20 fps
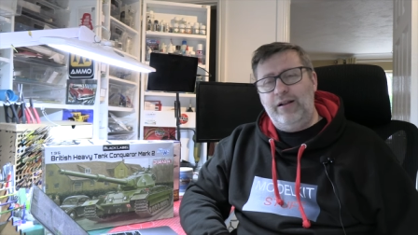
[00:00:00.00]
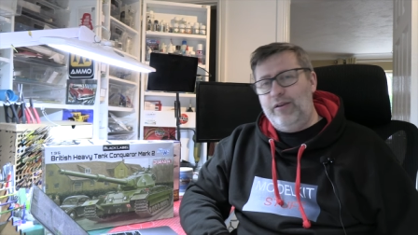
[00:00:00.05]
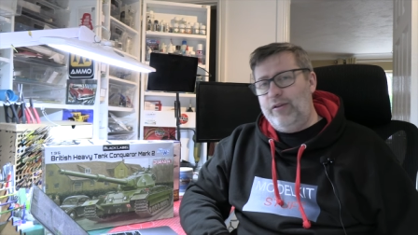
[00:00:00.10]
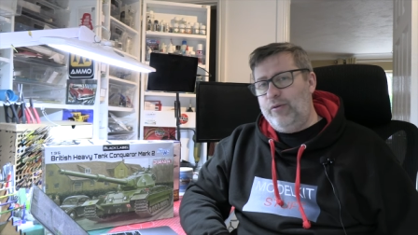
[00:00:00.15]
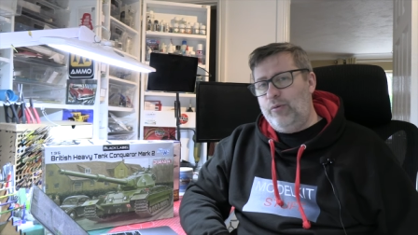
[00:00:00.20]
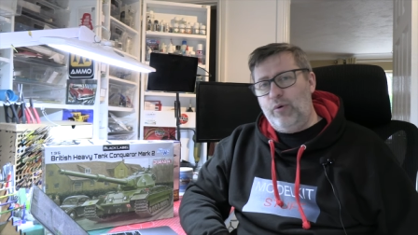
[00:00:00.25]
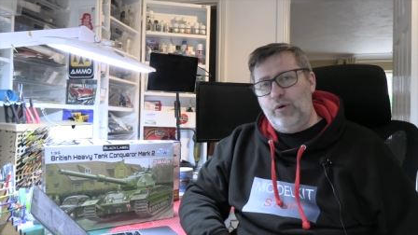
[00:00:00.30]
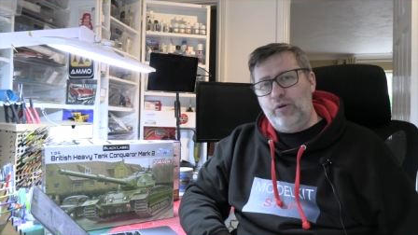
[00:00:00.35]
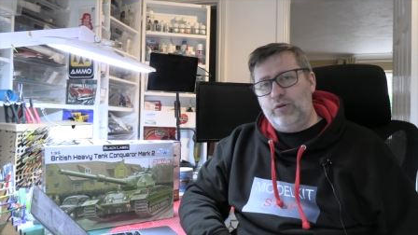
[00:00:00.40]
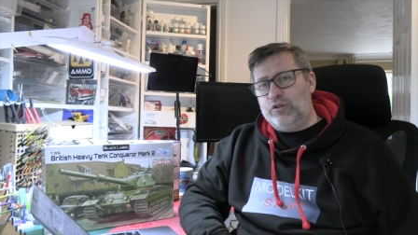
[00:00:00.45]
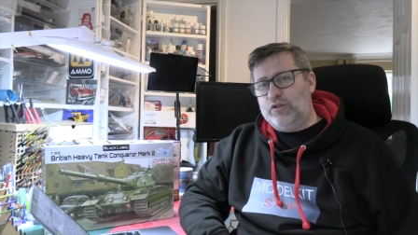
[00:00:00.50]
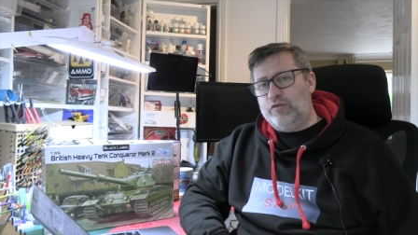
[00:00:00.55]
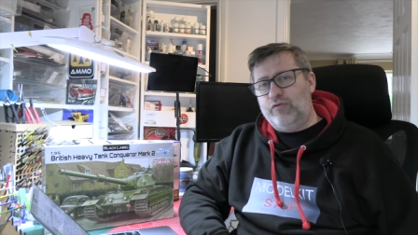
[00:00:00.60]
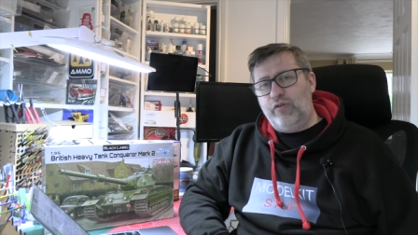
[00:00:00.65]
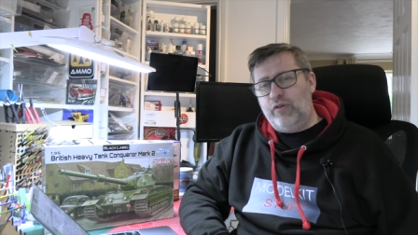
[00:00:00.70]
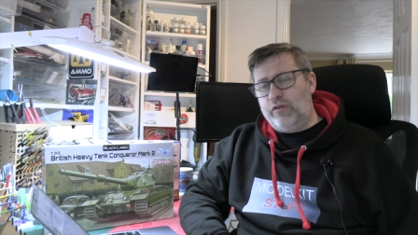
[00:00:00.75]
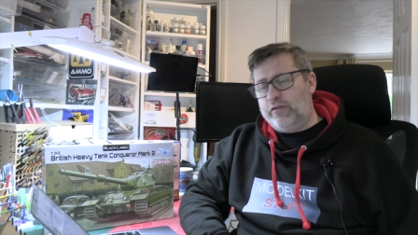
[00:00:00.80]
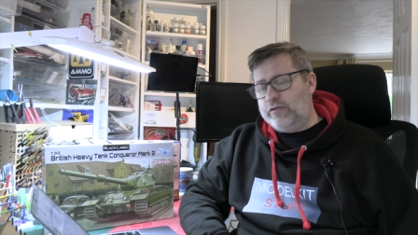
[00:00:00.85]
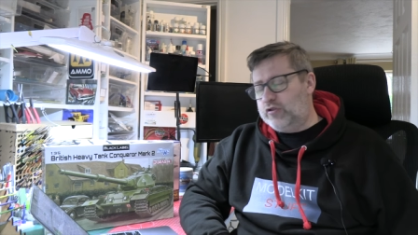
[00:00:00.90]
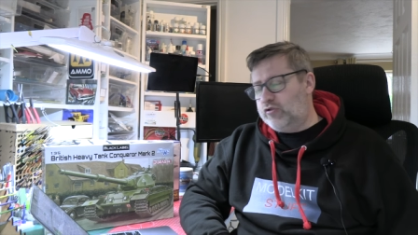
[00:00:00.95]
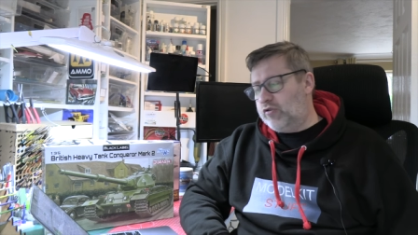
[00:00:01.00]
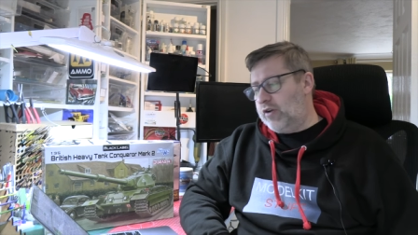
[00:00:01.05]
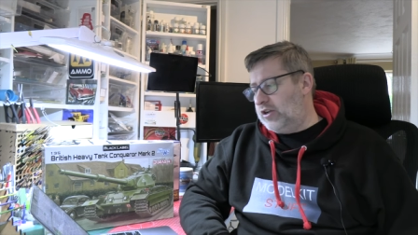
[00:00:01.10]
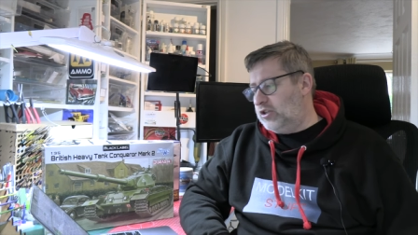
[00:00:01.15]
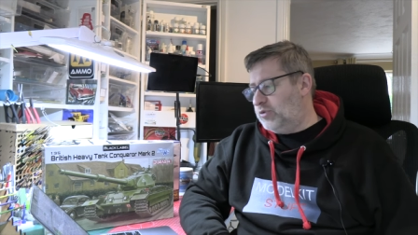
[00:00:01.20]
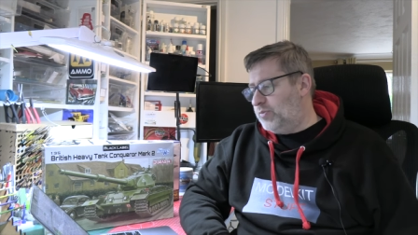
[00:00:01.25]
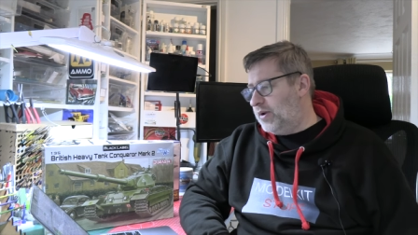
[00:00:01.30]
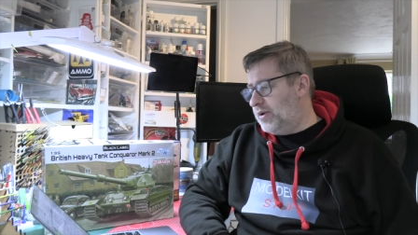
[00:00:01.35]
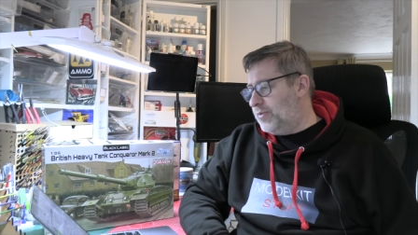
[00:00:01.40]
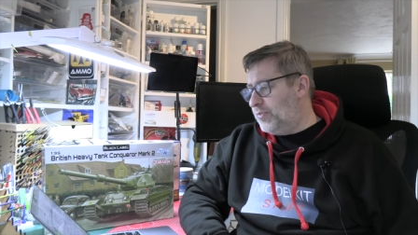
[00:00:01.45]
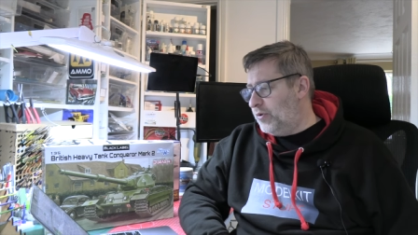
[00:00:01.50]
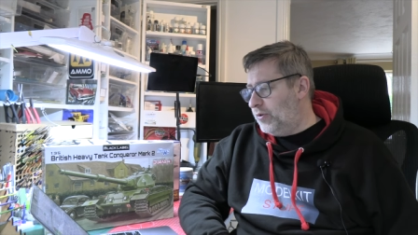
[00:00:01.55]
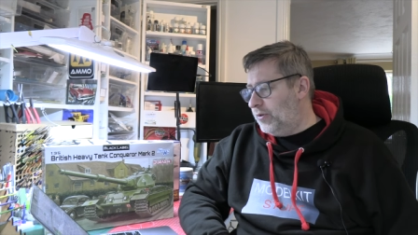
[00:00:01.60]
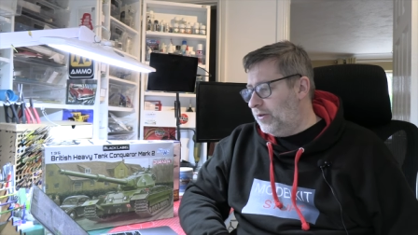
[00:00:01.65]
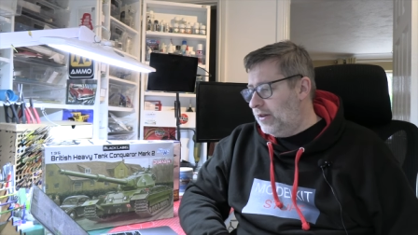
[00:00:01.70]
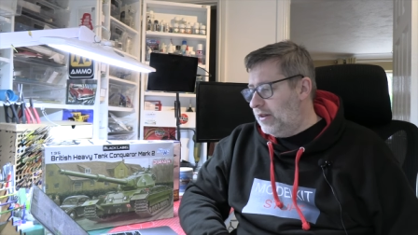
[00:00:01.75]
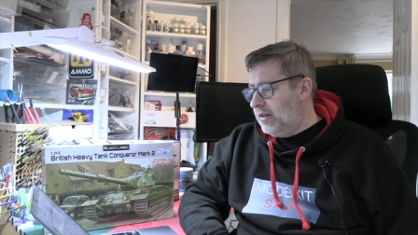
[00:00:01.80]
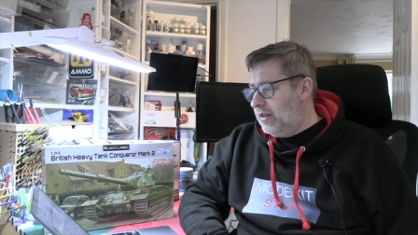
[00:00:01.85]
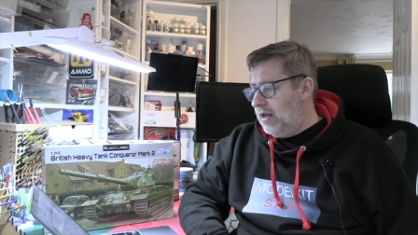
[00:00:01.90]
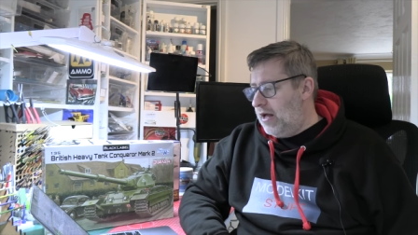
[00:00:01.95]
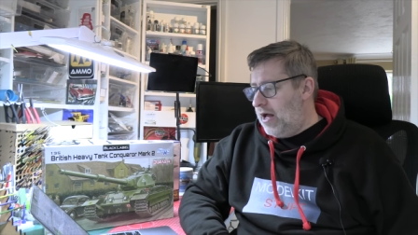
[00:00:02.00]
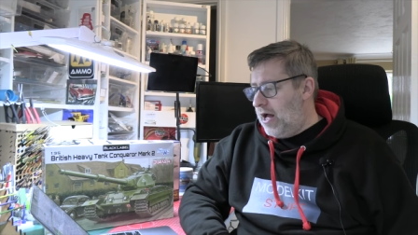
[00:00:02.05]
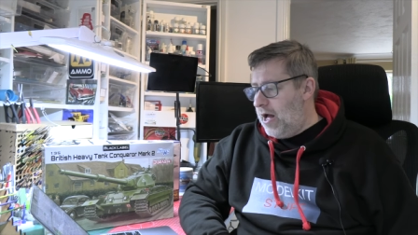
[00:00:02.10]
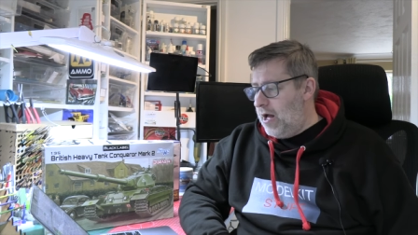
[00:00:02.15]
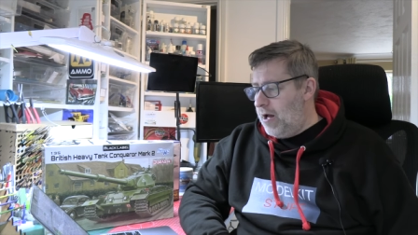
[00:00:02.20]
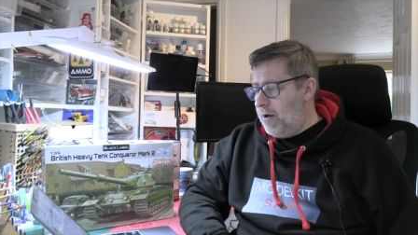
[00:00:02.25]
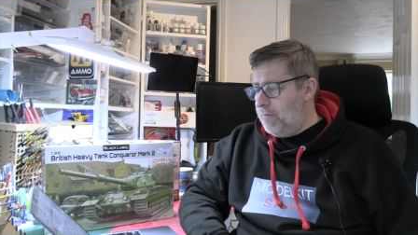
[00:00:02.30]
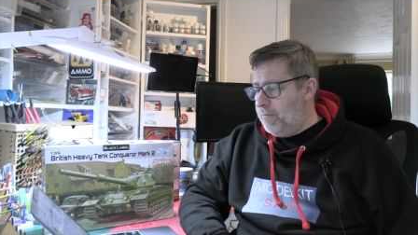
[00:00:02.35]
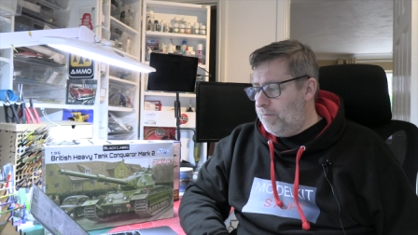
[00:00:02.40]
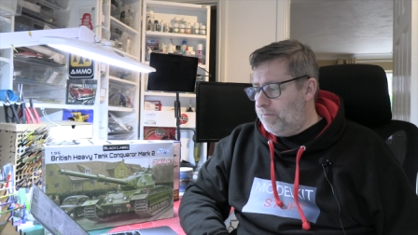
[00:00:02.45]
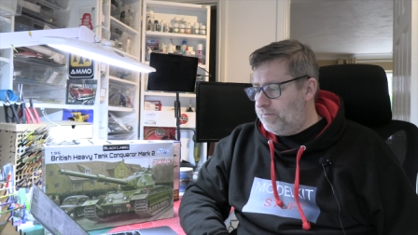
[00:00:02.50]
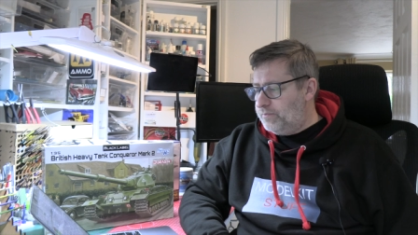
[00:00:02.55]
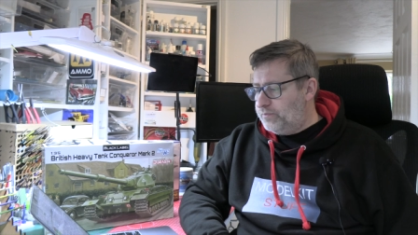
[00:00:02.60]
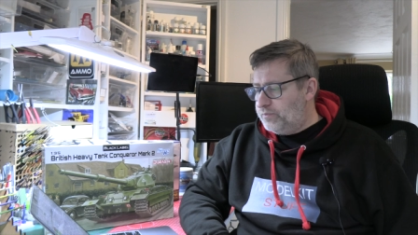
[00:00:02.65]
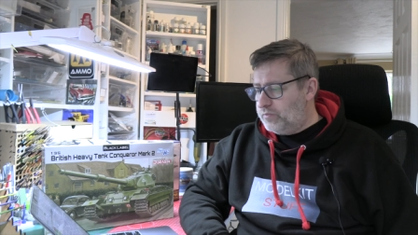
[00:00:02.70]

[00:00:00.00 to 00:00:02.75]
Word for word: The world's full of strange people. Um,